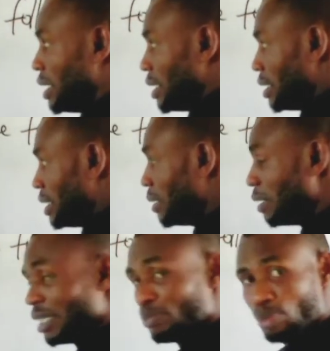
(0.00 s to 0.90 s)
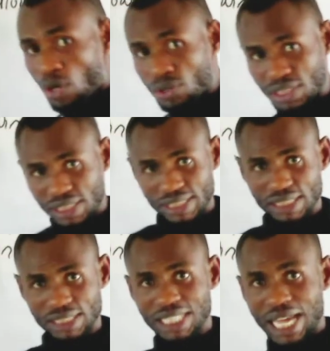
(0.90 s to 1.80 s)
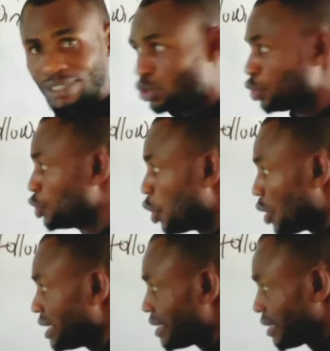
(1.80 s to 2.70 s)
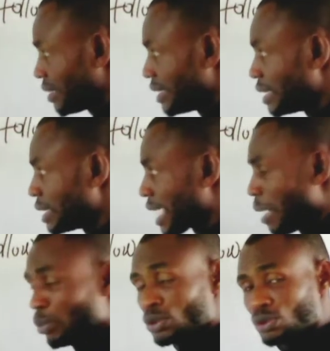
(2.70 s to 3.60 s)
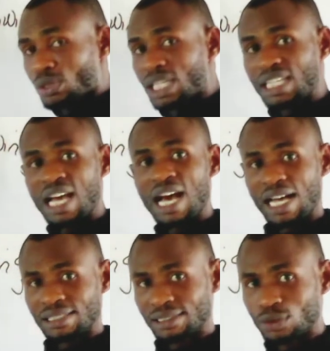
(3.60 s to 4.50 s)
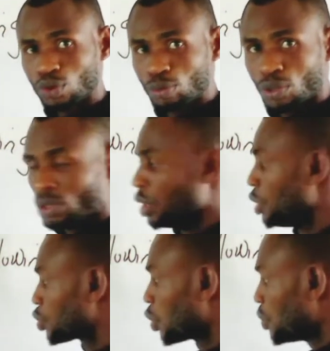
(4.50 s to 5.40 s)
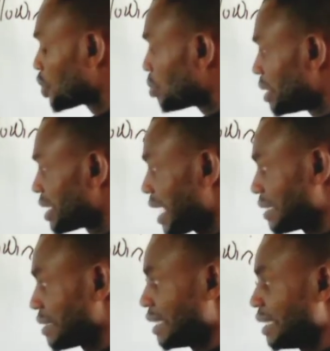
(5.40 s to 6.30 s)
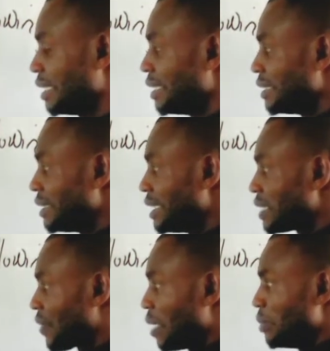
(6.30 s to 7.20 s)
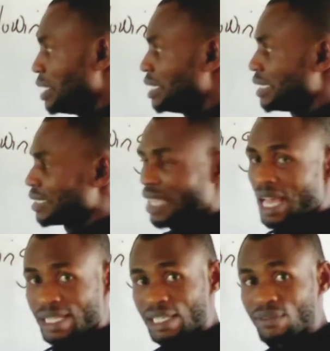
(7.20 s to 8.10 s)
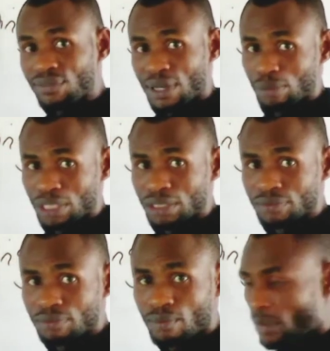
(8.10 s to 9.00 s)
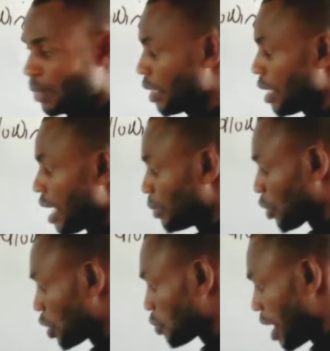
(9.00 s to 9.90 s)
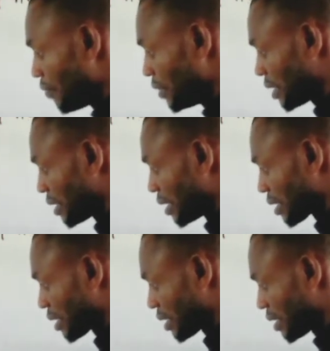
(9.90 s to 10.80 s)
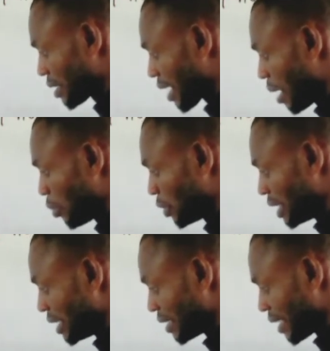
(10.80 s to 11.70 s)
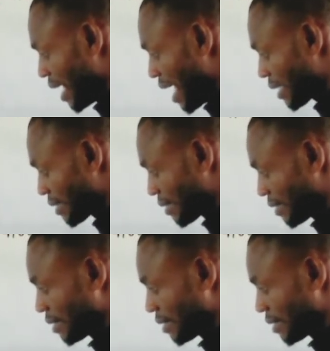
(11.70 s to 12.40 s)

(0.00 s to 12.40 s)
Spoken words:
the bond that joined the carbons together are single bond. So which means that this family is alkane family. And because we are having 6 carbon is X.